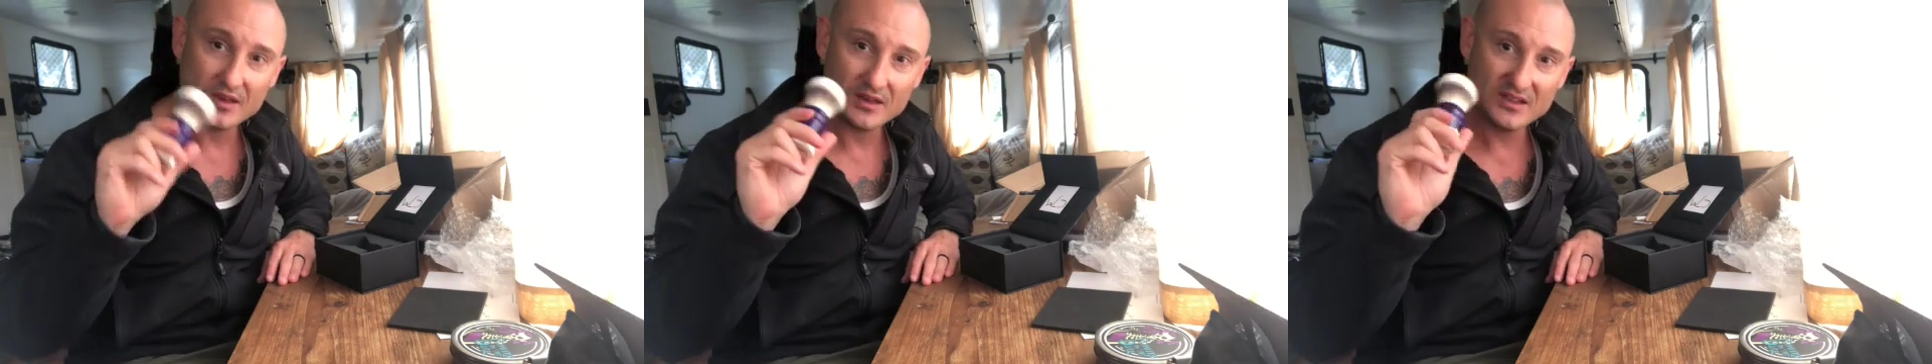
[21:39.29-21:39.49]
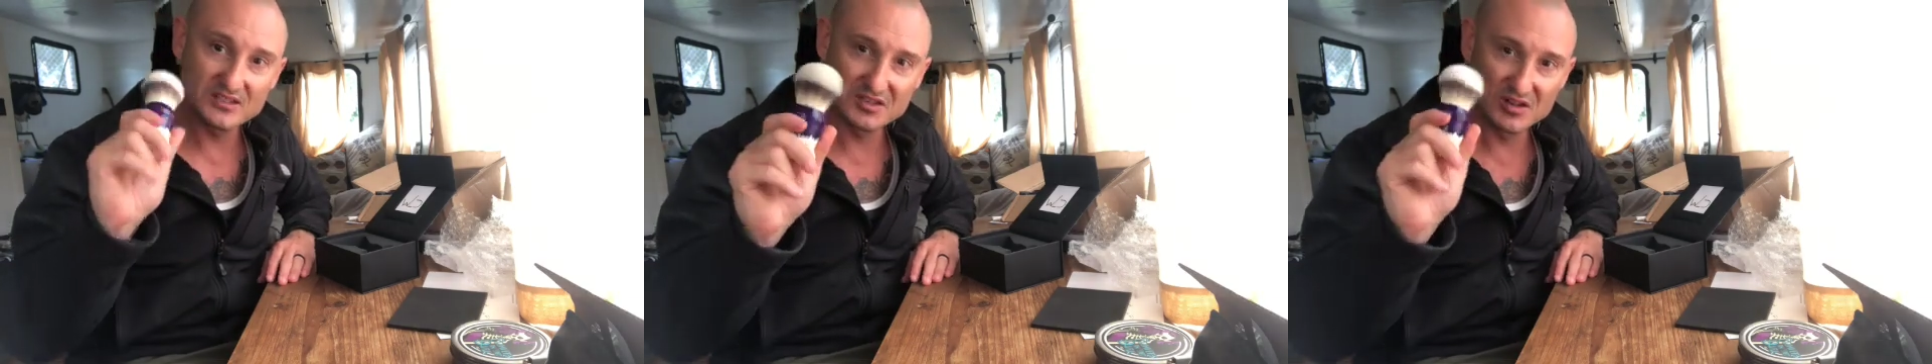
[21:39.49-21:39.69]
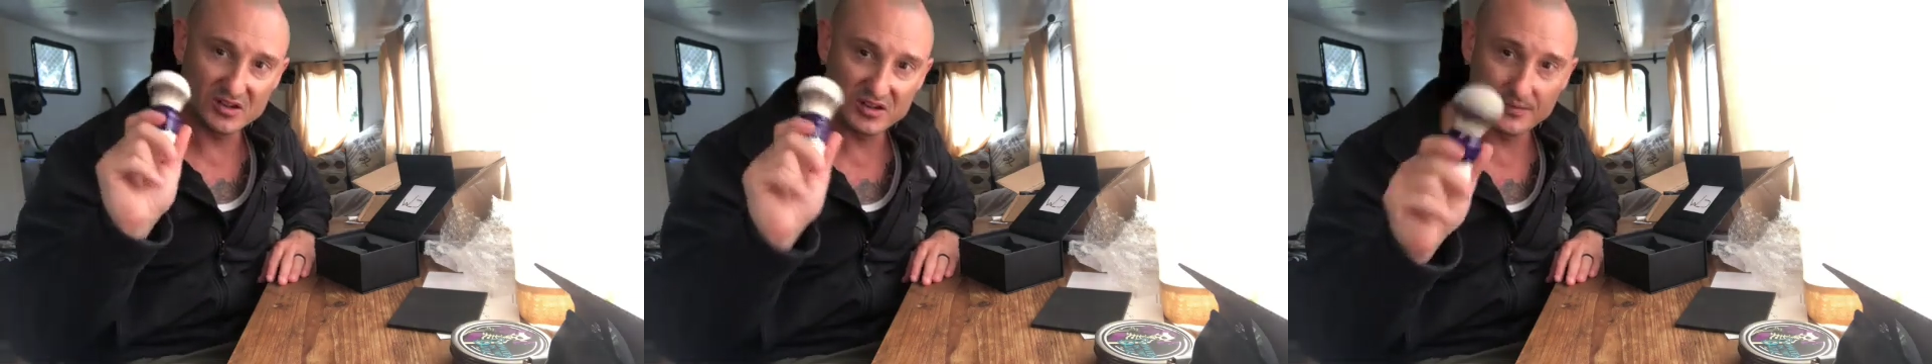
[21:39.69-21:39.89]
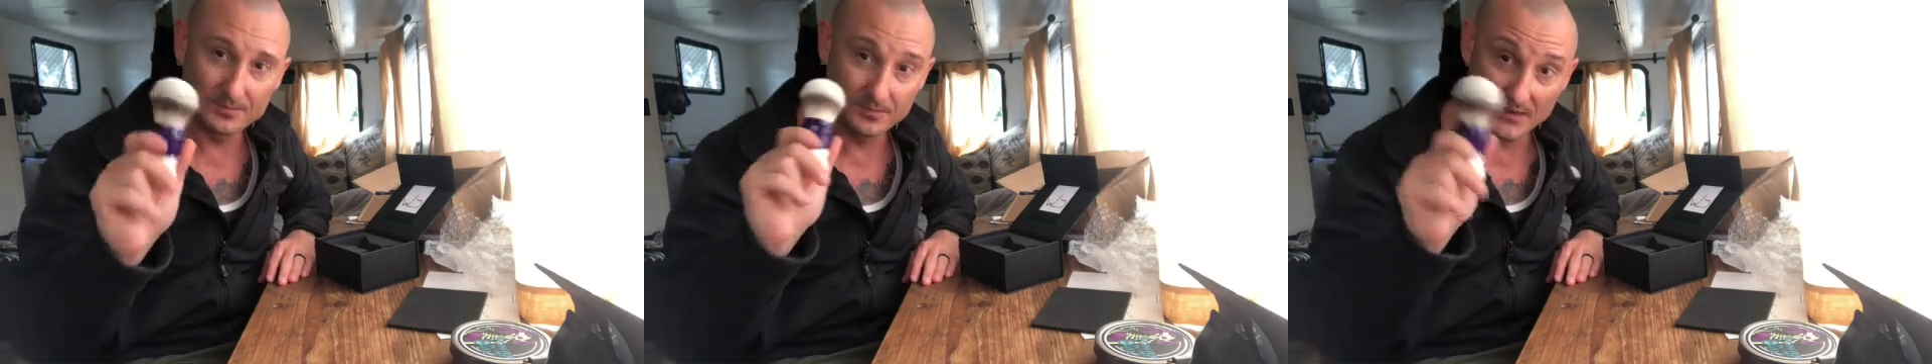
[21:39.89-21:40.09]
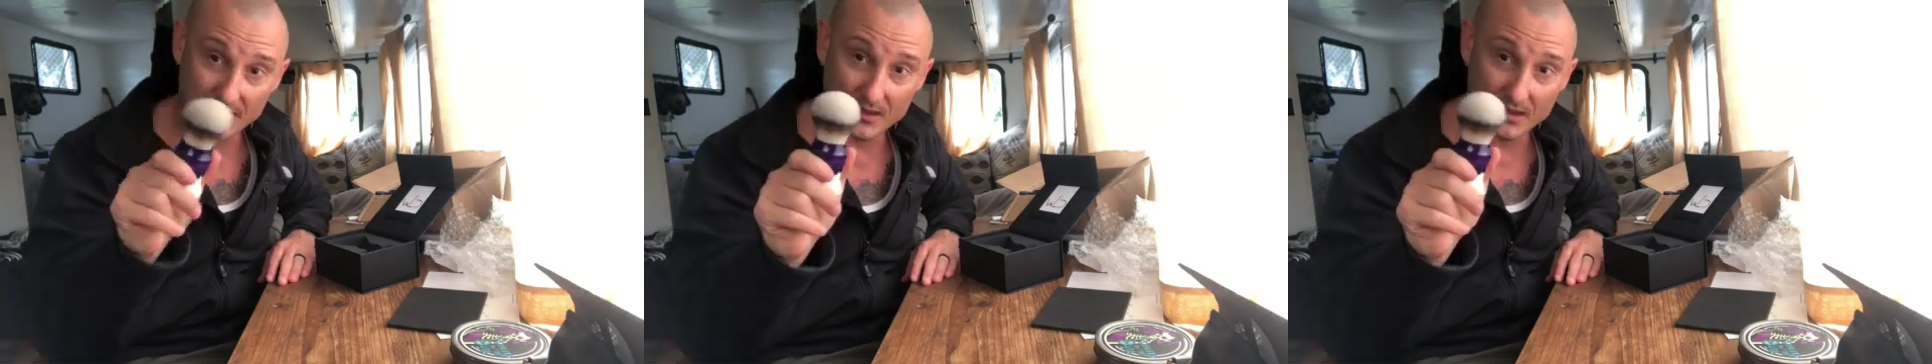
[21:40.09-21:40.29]
it's going to
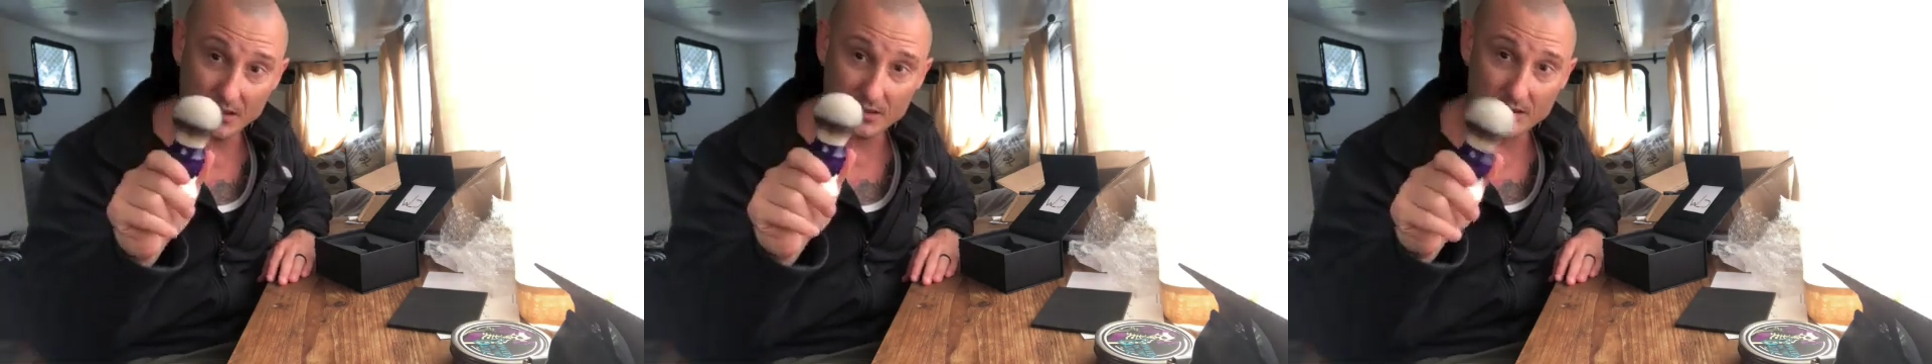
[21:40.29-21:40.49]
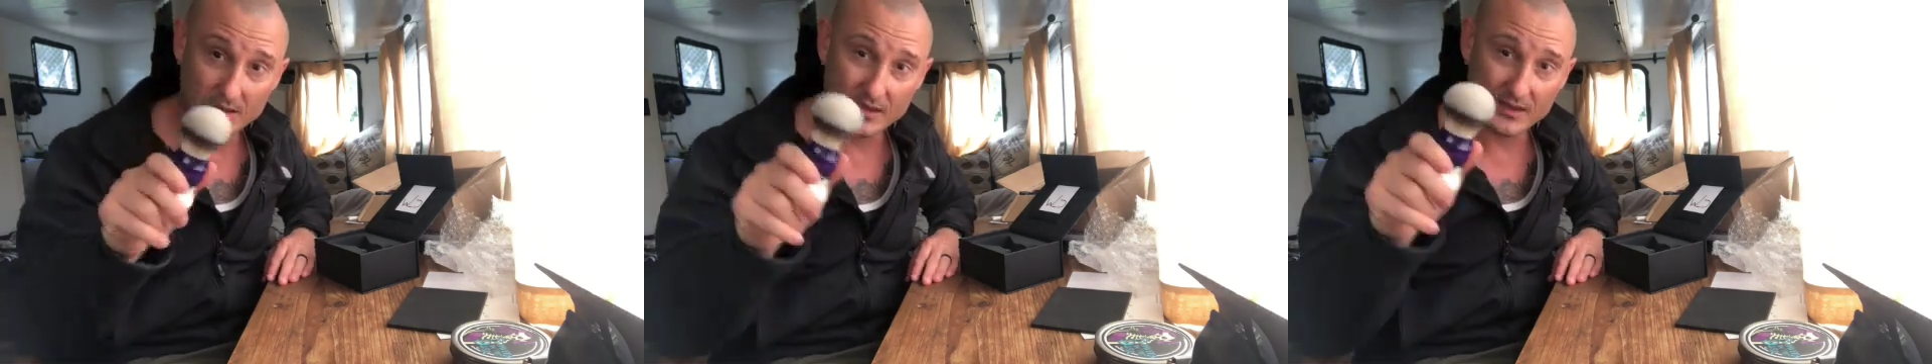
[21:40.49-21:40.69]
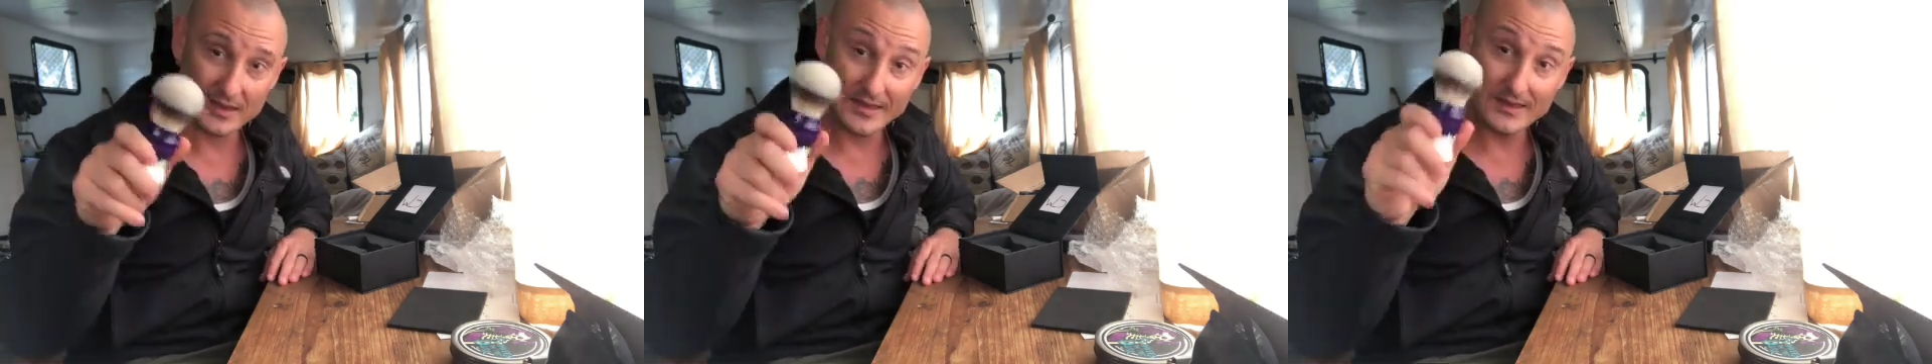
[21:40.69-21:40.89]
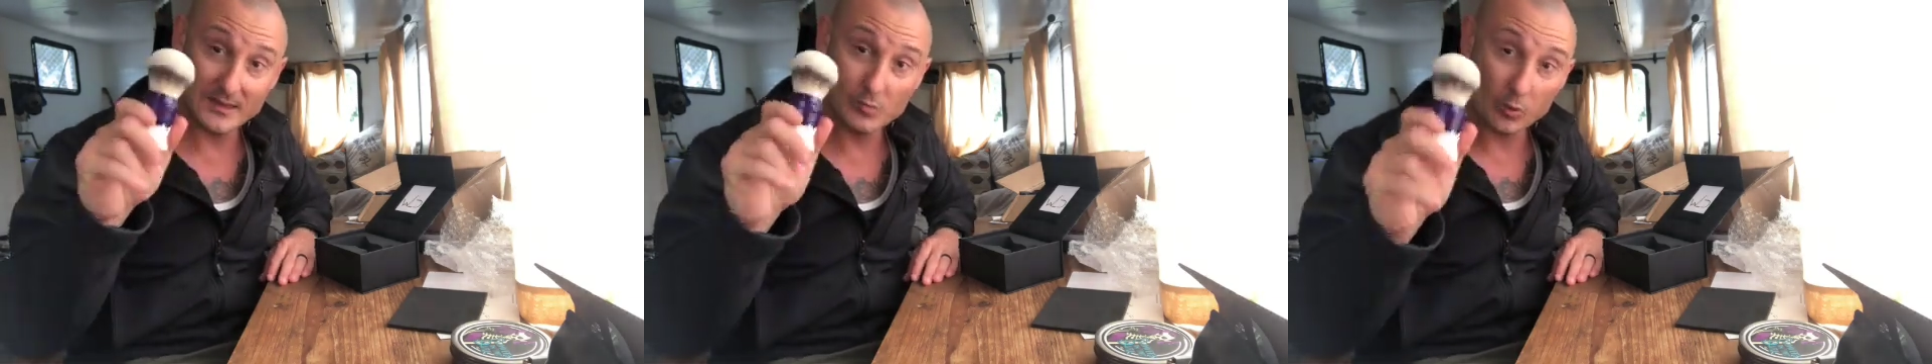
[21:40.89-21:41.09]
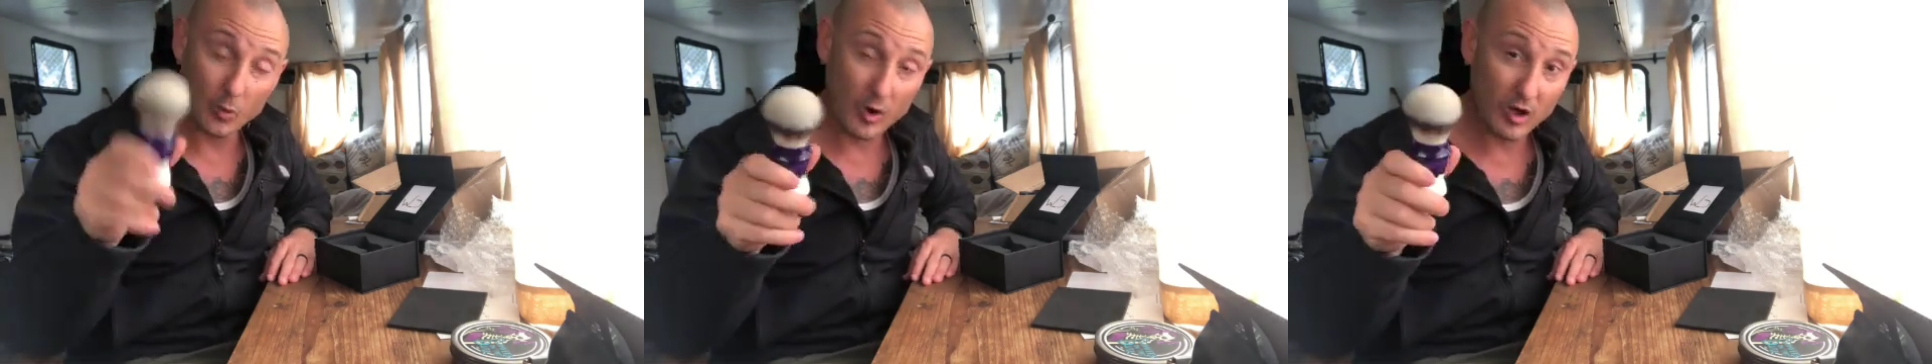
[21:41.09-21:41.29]
be a
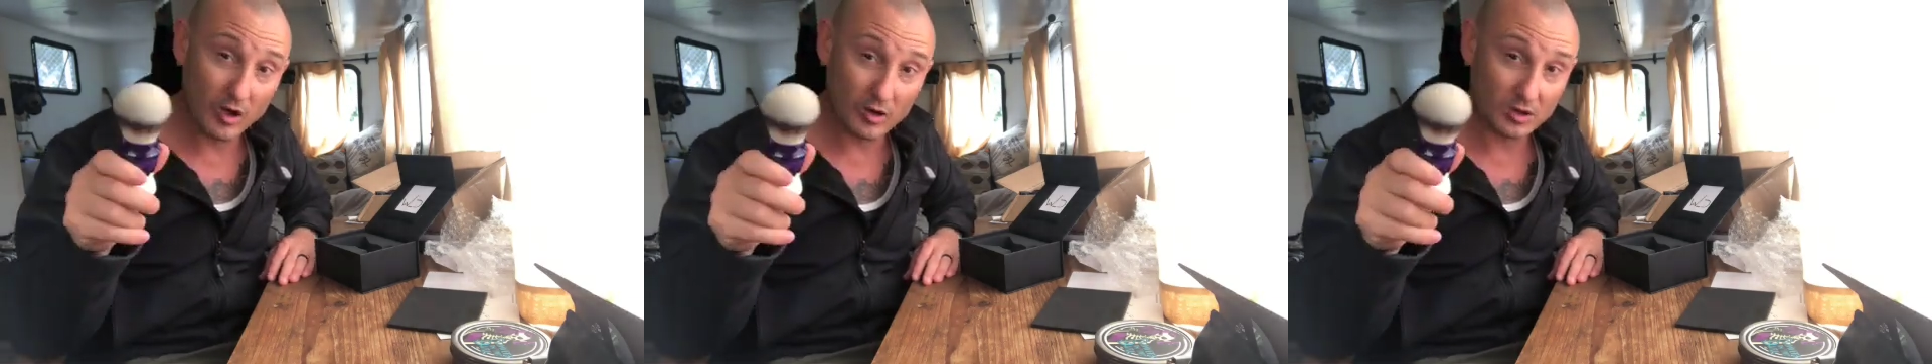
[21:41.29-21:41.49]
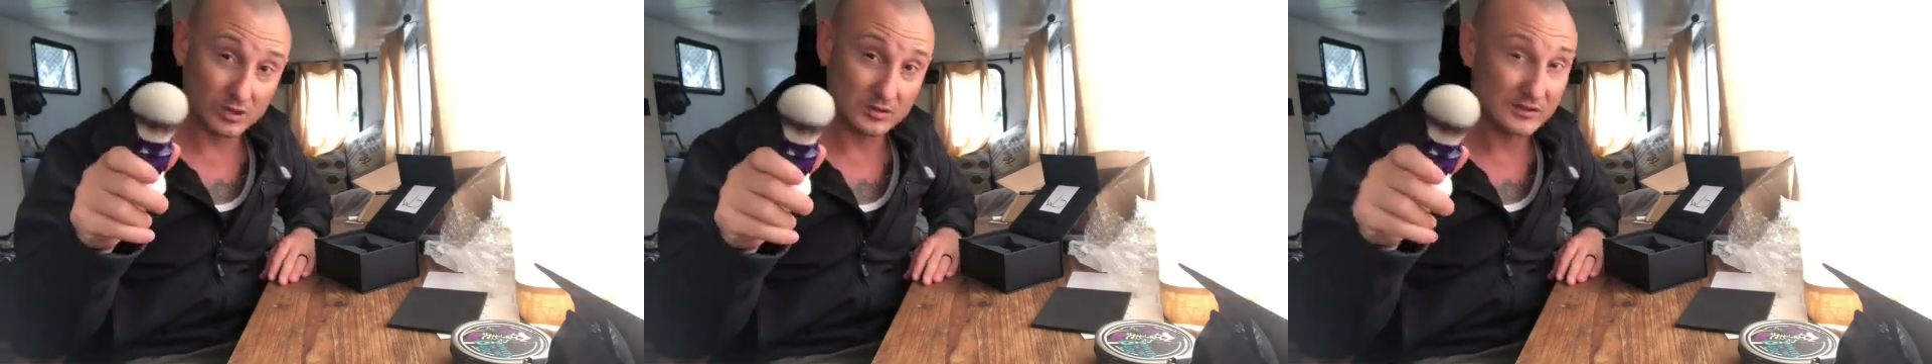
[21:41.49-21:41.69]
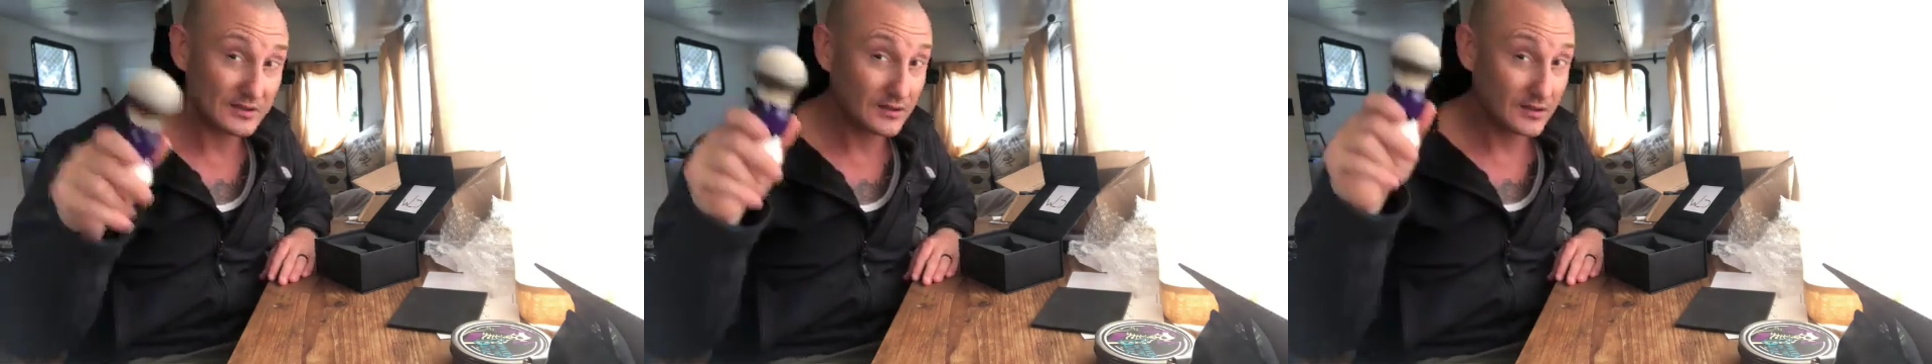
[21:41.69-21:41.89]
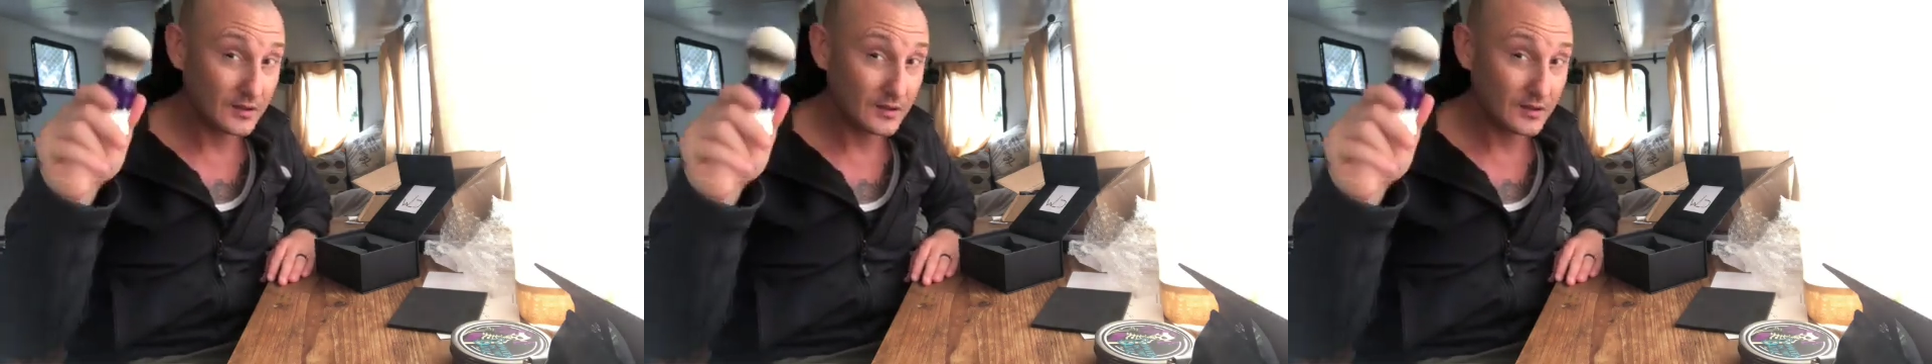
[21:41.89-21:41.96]
walled